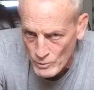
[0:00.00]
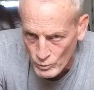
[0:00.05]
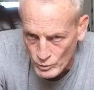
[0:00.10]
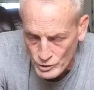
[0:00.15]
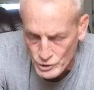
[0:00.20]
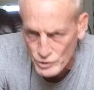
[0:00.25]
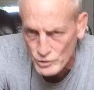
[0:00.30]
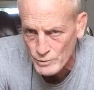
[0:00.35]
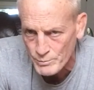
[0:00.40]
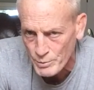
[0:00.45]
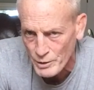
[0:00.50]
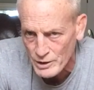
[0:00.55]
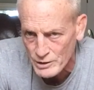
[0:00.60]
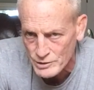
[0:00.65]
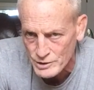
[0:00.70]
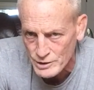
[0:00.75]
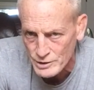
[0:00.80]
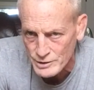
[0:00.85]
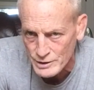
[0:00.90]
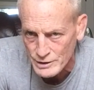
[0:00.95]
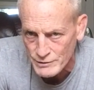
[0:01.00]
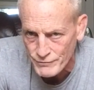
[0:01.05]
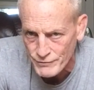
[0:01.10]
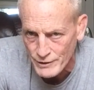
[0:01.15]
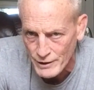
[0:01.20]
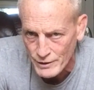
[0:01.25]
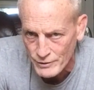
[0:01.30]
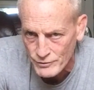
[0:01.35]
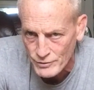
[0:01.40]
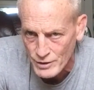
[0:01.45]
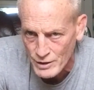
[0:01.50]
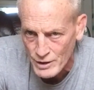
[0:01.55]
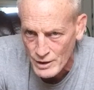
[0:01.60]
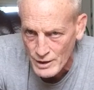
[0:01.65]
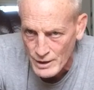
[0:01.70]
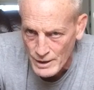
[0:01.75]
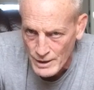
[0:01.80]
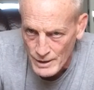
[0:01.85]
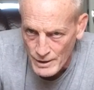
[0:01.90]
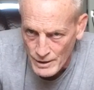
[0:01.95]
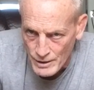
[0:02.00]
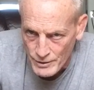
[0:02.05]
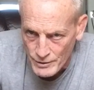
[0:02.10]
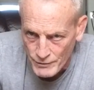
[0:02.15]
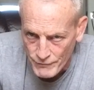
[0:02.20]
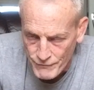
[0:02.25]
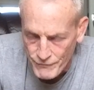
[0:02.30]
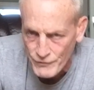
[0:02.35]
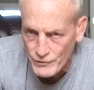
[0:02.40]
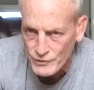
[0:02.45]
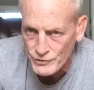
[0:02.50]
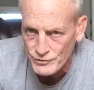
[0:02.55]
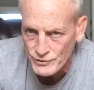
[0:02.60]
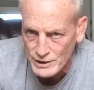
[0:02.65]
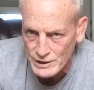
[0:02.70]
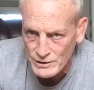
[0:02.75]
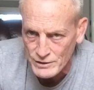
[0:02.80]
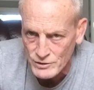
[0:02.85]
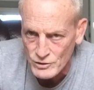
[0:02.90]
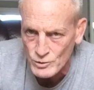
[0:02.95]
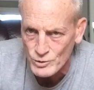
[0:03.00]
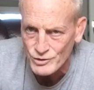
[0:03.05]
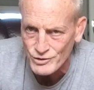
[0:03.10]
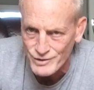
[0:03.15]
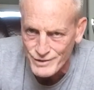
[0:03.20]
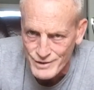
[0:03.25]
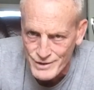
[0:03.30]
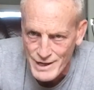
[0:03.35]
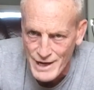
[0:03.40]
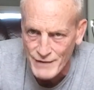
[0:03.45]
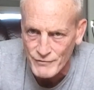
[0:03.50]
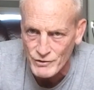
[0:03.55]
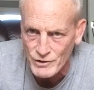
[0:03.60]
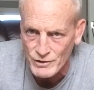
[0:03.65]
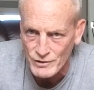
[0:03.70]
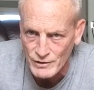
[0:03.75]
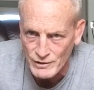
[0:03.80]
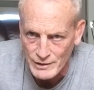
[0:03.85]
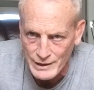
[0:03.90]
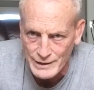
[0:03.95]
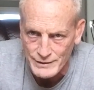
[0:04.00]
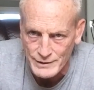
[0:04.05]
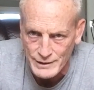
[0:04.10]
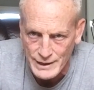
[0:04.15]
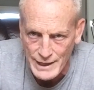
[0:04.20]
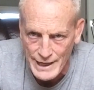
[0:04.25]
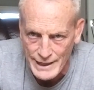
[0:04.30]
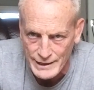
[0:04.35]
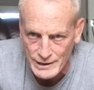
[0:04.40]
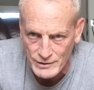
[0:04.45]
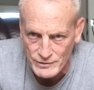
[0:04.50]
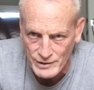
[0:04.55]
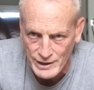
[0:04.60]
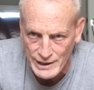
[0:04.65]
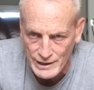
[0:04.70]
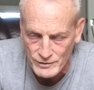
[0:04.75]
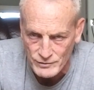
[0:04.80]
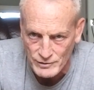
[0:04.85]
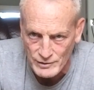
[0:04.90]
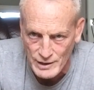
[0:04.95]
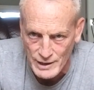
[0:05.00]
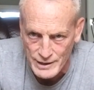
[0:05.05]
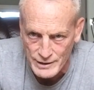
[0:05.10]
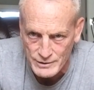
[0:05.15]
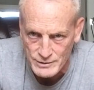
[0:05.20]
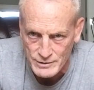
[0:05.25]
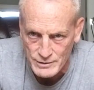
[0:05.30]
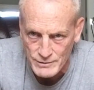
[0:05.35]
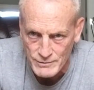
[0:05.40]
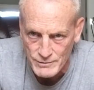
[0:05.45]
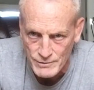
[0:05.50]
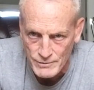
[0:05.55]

when you're in parterre defense, the first thing to do is never let the guy get his hands locked.